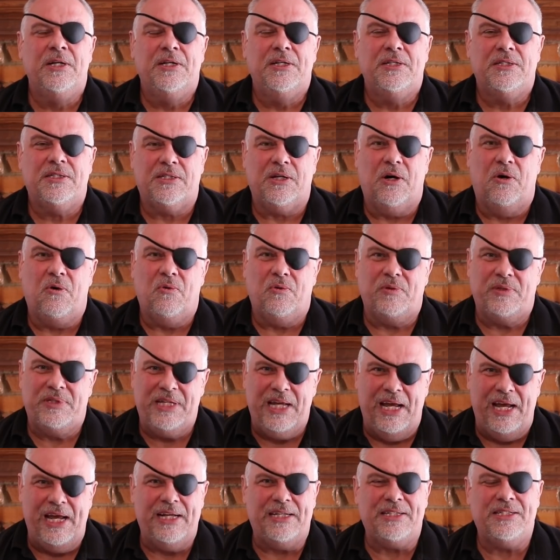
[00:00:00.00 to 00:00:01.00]
So
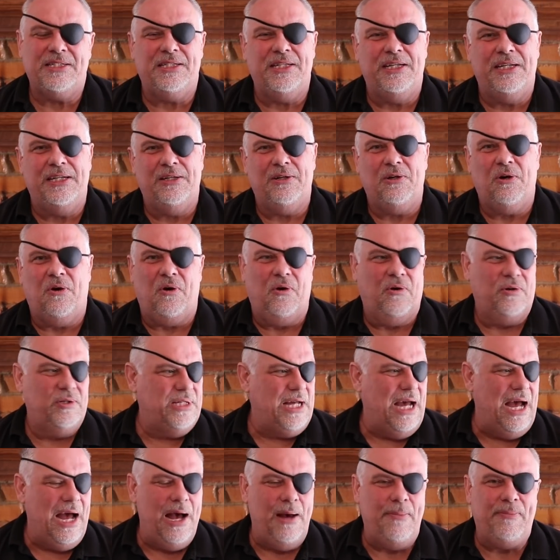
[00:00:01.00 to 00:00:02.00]
texting or
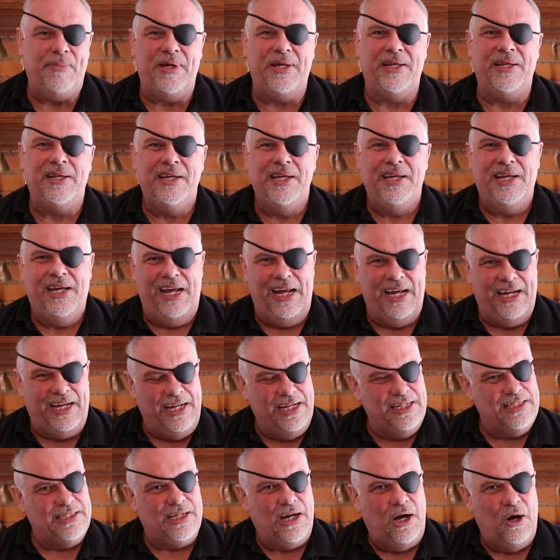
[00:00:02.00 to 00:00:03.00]
typing, it
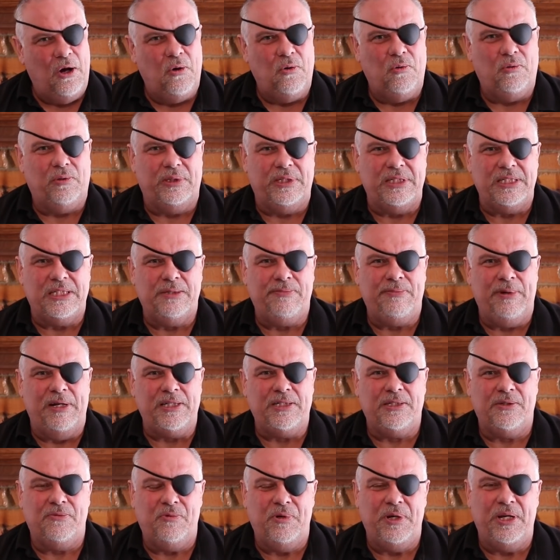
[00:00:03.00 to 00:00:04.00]
gets old,
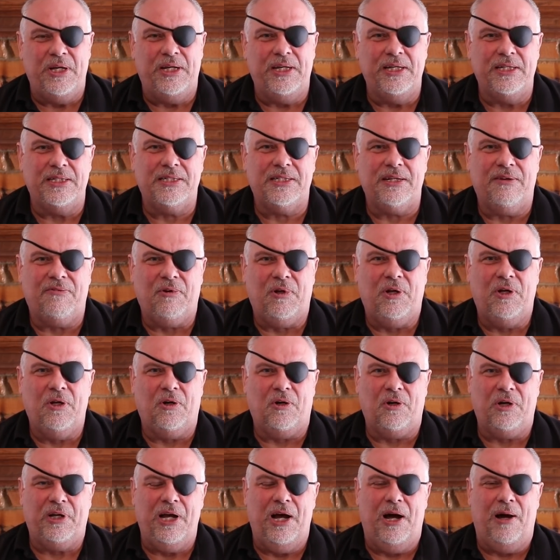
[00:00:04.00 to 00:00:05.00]
especially when you get several
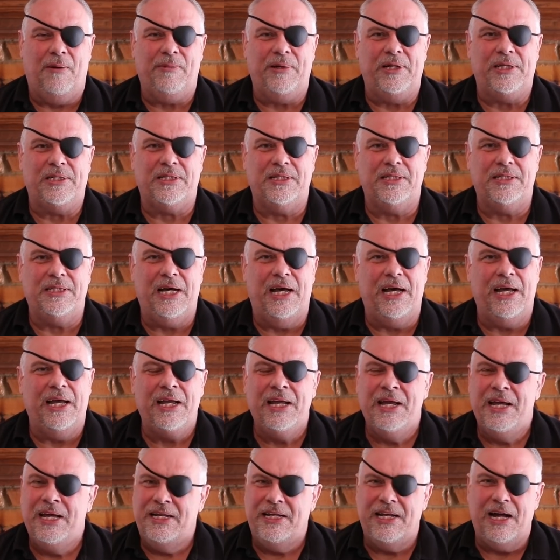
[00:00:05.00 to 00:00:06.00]
hundred comments a day.
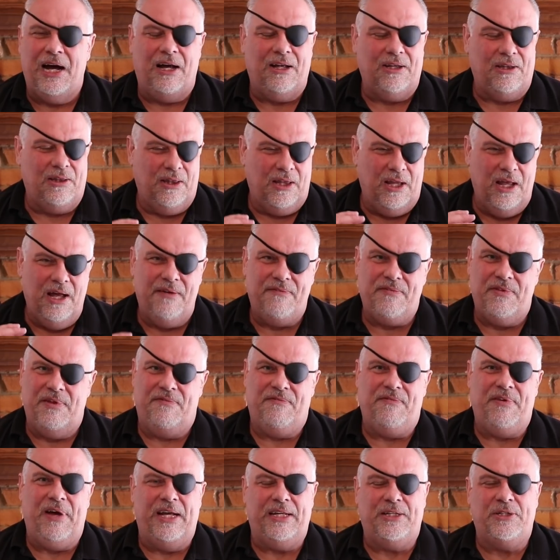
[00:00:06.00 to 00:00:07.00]
Now, I love the
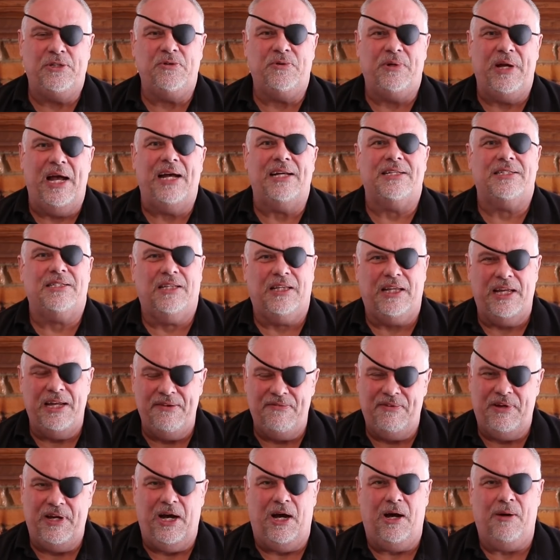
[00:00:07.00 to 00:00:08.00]
fact you guys
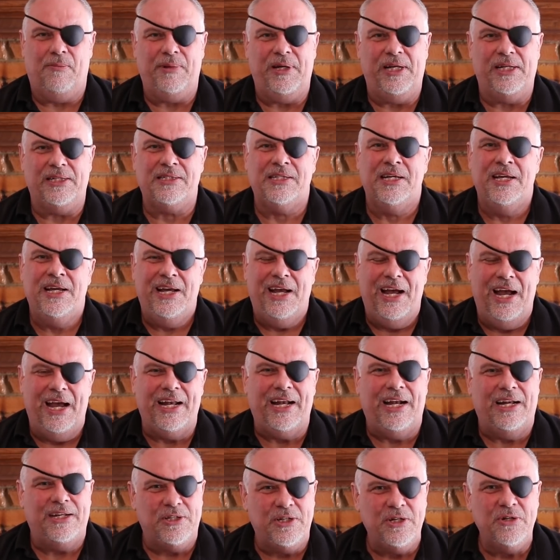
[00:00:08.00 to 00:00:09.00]
leave comments,
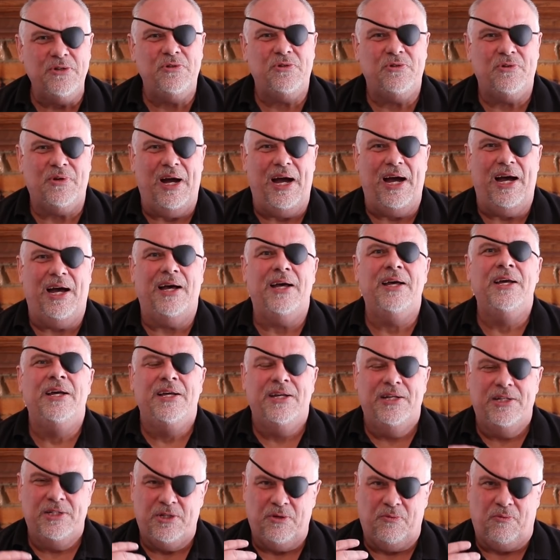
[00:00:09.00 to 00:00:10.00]
and I do try
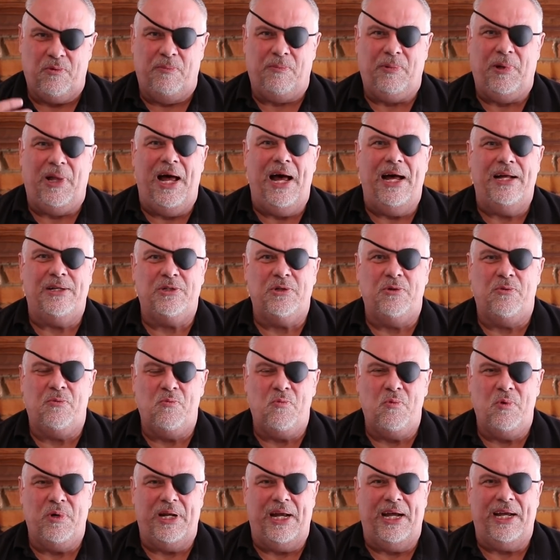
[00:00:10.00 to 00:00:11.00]
to reply to
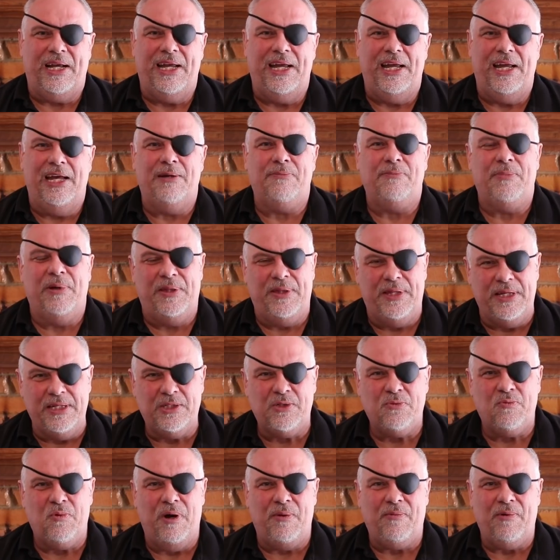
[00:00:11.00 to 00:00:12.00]
them when I can, but
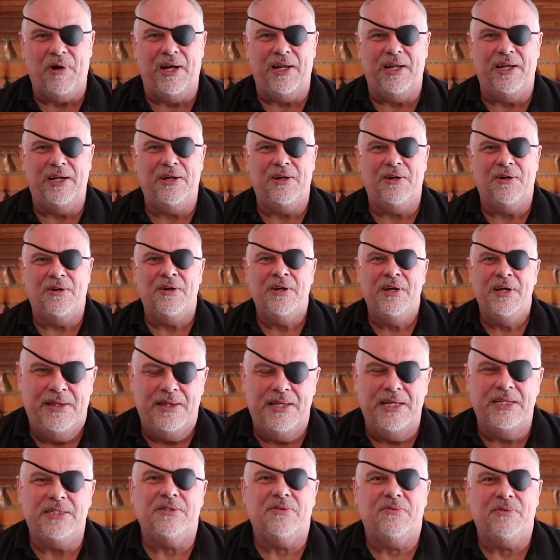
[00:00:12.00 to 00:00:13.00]
this way right here,
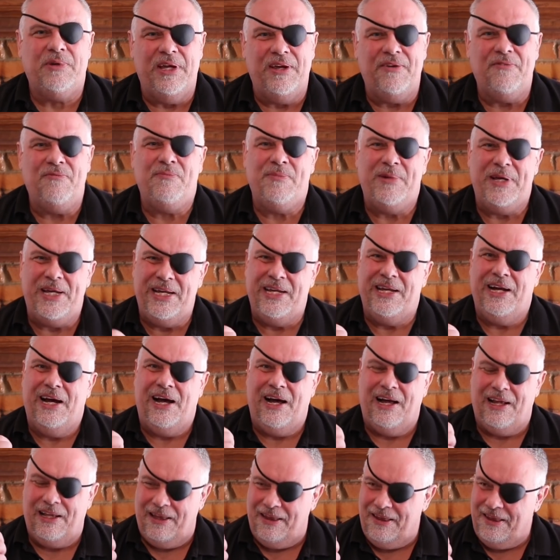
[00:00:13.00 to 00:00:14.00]
this will give me
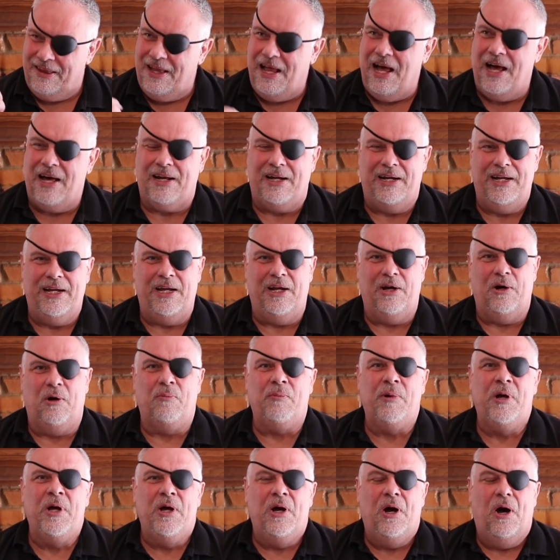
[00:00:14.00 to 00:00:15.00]
a lot of
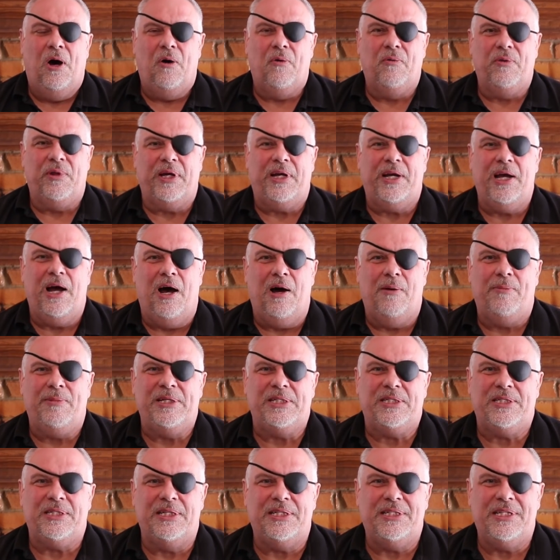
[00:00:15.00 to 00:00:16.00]
help on the
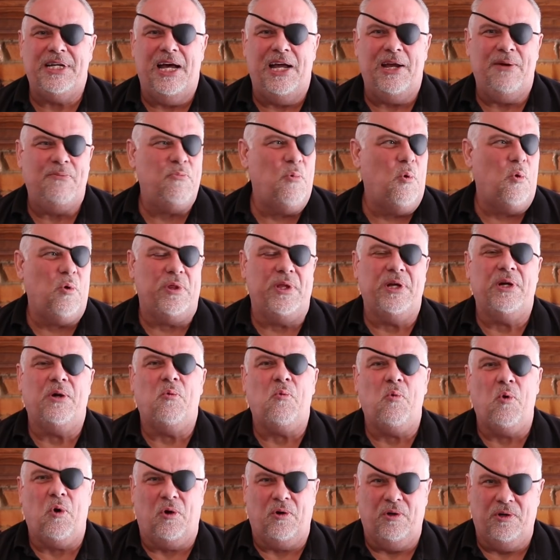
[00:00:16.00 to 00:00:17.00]
comments that take more than a
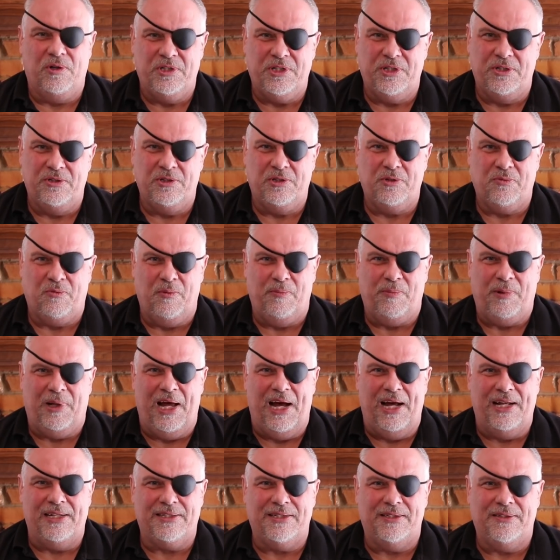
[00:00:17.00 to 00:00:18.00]
word or two to
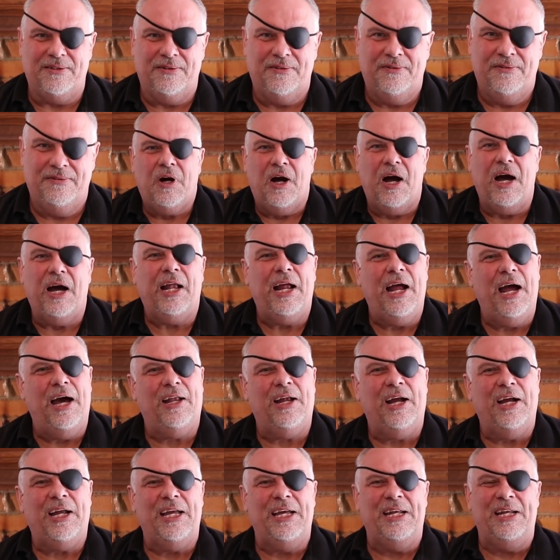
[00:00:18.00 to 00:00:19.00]
reply to. All right, how'd
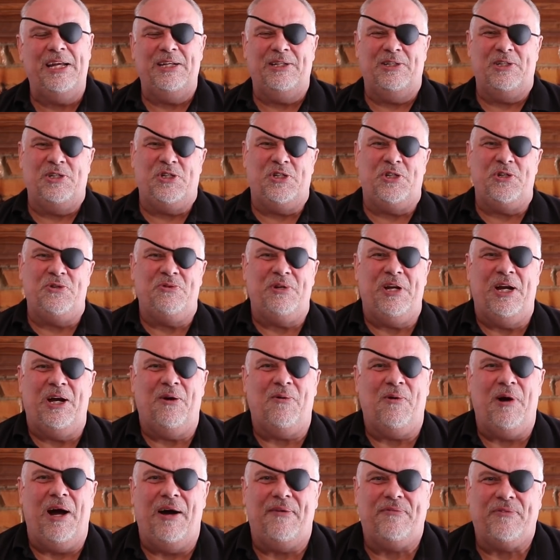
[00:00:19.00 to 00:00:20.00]
I get into shooting air
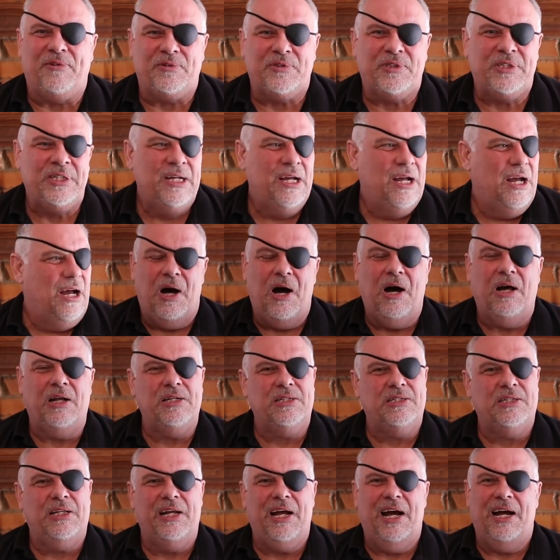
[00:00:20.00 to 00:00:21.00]
rifles?
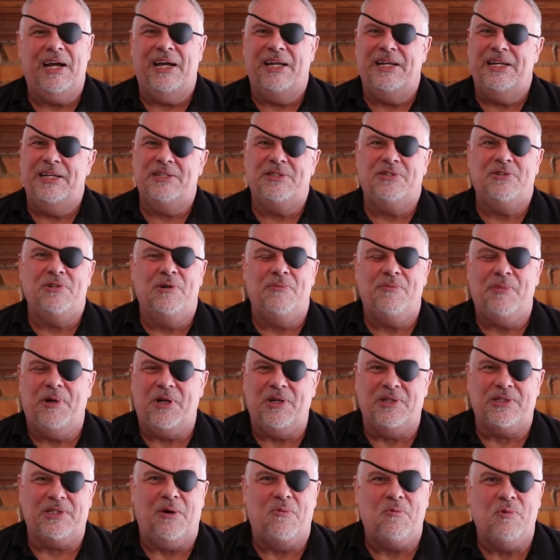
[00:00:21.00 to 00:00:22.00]
Honestly, I got into it
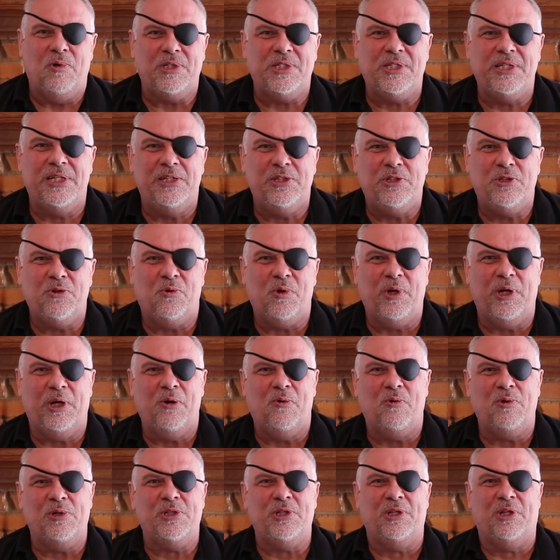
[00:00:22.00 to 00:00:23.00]
because I wasn't enjoying
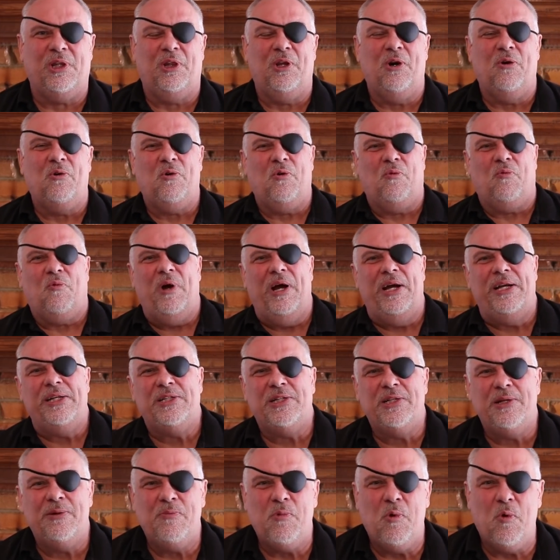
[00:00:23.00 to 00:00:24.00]
going to the local
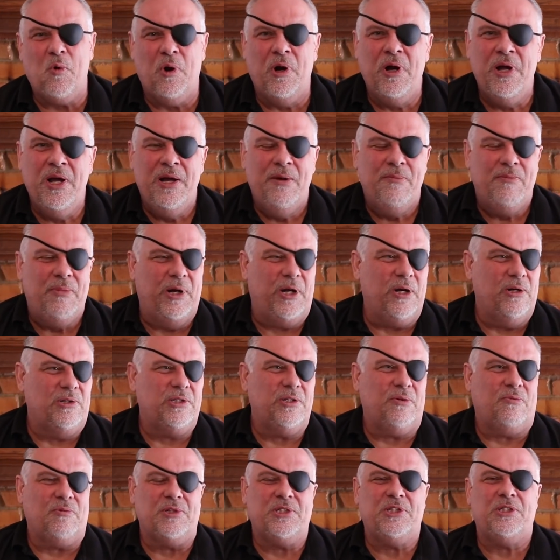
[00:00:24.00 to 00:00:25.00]
range anymore, because
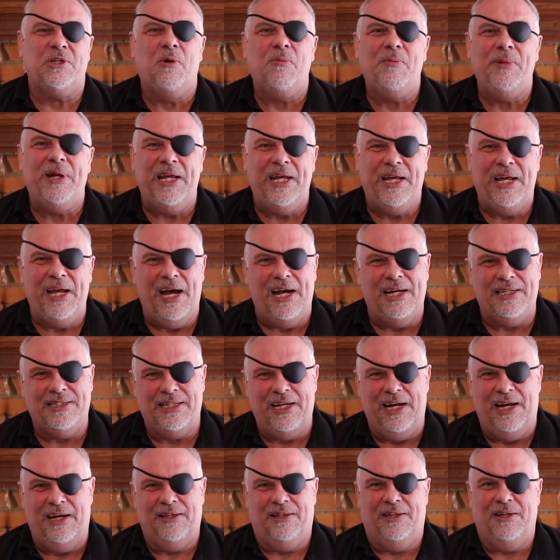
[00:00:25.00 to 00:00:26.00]
there were so many guys
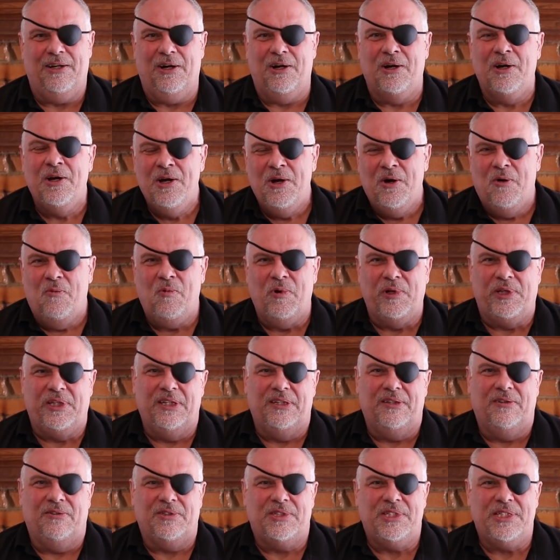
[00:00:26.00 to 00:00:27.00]
out there with the
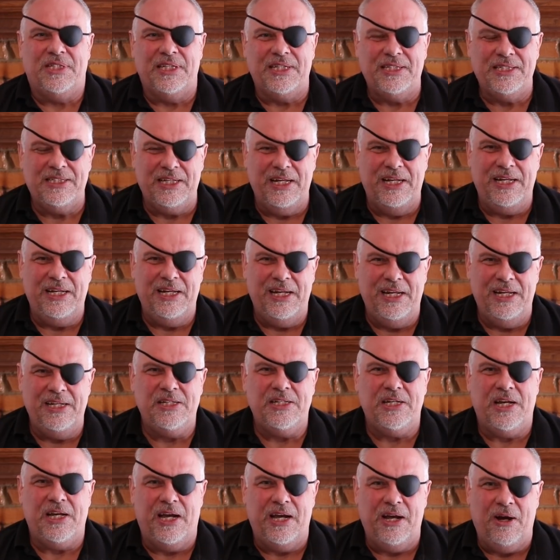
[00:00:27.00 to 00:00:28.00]
little
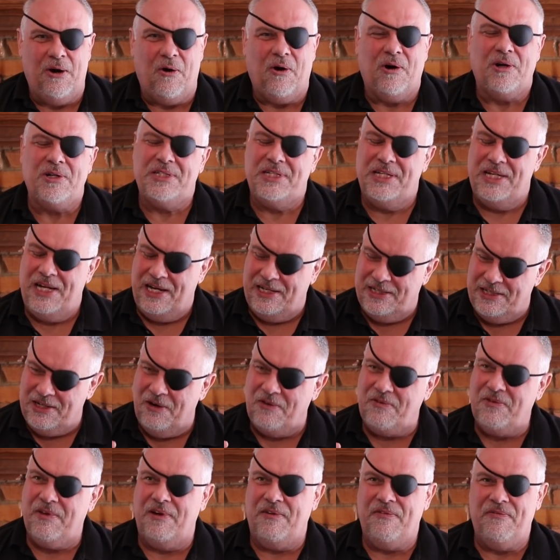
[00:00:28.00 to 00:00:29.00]
16-inch ARs, and I
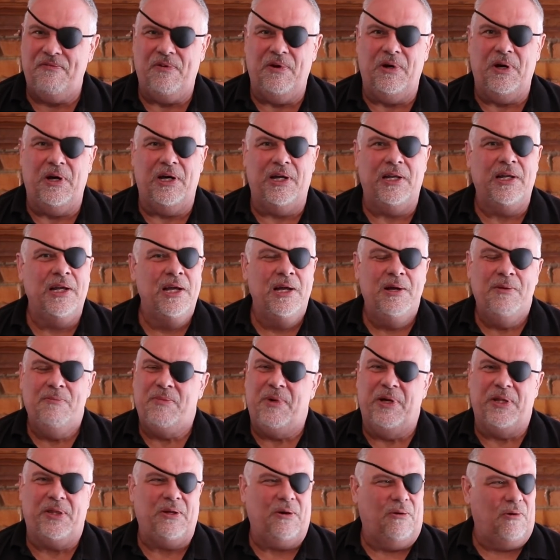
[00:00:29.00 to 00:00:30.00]
know they're fun,
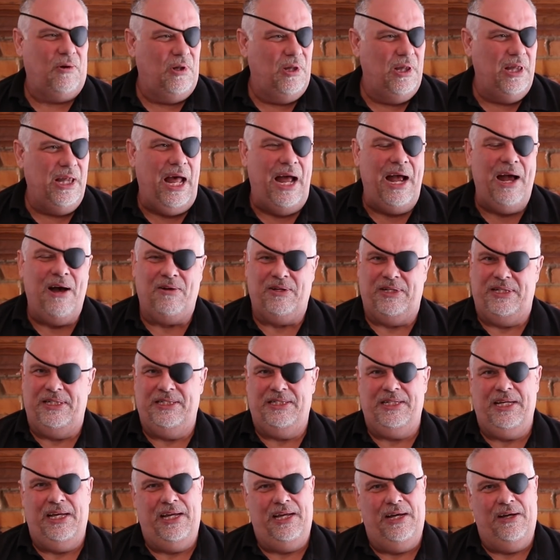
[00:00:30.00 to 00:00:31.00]
but they're loud
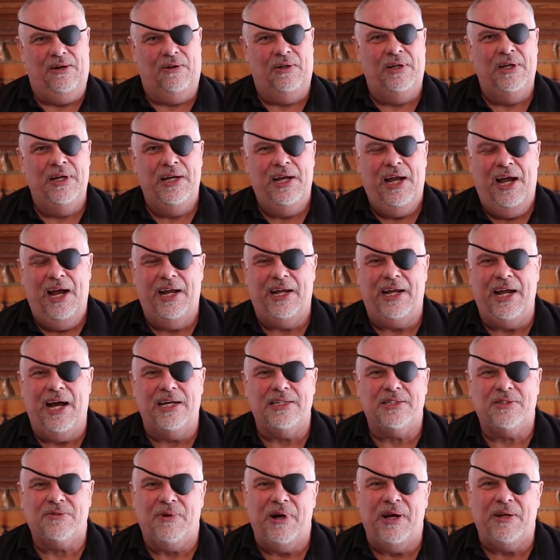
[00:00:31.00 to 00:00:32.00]
as hell. And
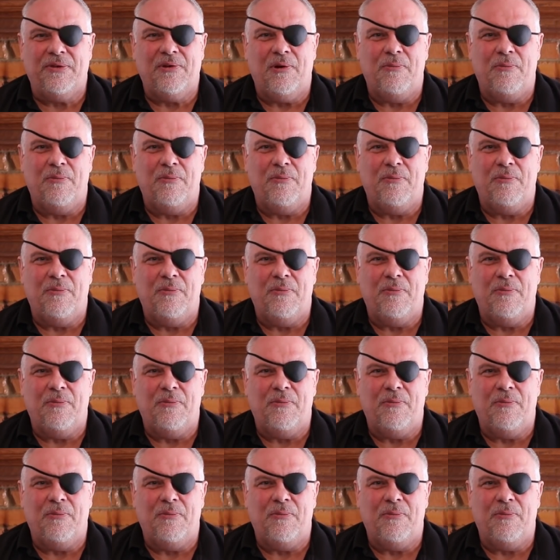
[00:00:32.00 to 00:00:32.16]
guys are out there